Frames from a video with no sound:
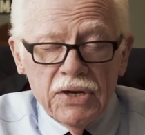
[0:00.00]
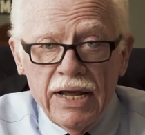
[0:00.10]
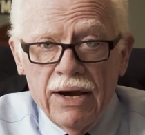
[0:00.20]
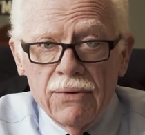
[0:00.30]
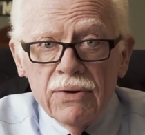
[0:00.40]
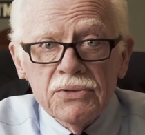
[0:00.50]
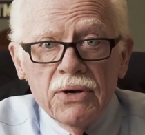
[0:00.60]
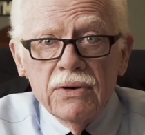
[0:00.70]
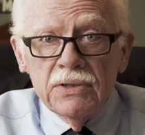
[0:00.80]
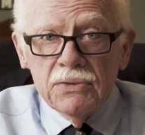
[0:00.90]
an hour.
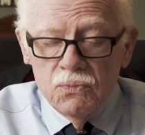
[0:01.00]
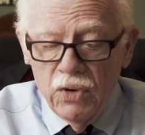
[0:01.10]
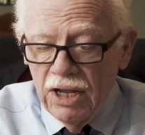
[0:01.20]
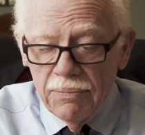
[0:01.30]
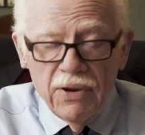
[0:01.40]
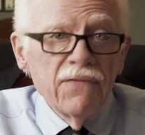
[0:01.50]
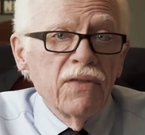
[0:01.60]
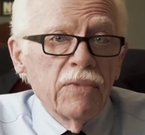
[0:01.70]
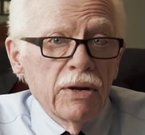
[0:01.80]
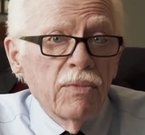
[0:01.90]
So it's well above the
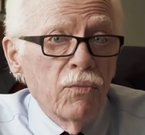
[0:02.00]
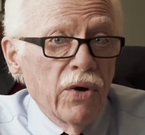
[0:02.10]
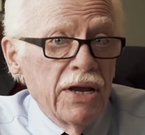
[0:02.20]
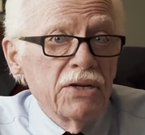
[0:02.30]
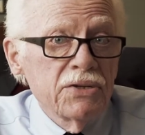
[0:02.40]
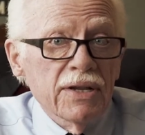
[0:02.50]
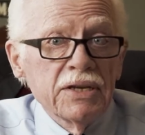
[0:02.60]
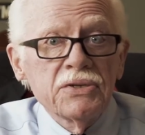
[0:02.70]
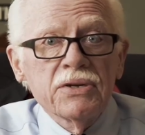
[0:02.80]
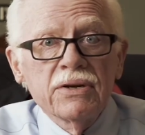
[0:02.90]
minimum wage, at
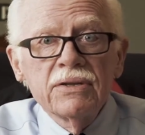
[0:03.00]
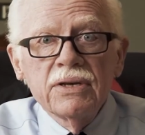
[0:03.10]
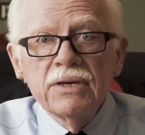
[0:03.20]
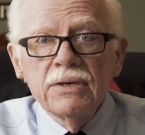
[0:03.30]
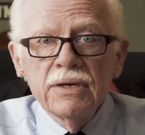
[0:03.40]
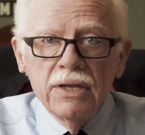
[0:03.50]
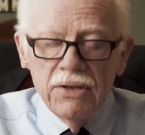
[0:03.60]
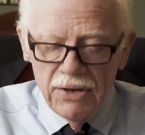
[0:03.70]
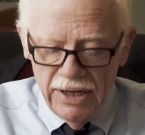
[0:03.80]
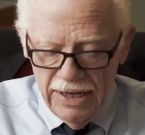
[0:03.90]
least here in the
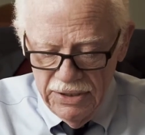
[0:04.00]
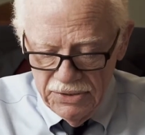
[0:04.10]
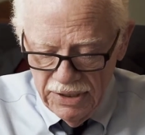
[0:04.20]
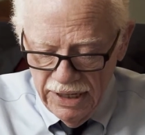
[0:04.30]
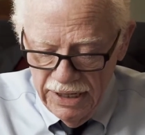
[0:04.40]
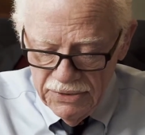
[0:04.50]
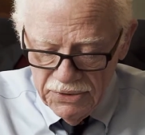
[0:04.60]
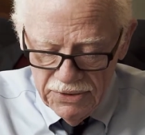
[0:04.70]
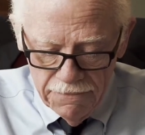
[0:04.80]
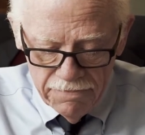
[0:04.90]
United
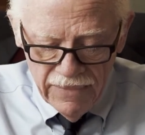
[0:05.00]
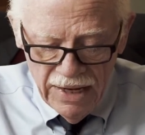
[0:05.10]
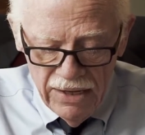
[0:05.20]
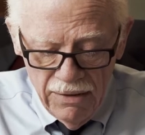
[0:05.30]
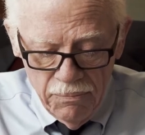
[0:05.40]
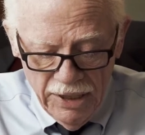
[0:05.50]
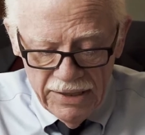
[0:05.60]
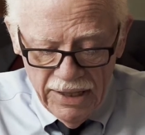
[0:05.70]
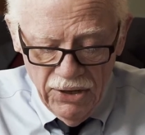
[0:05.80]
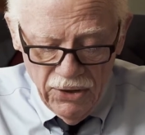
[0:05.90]
States. But
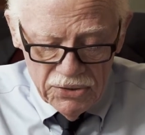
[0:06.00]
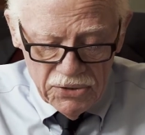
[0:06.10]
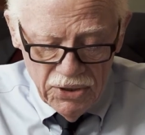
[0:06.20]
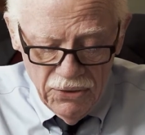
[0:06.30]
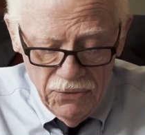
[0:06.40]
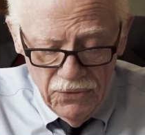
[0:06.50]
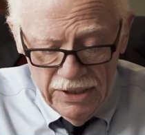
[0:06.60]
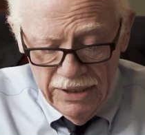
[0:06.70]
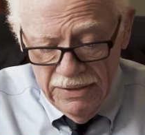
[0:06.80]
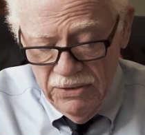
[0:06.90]
they
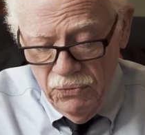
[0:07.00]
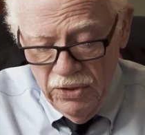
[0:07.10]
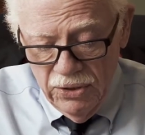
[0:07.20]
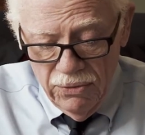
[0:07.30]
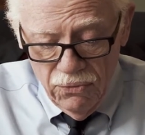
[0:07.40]
also will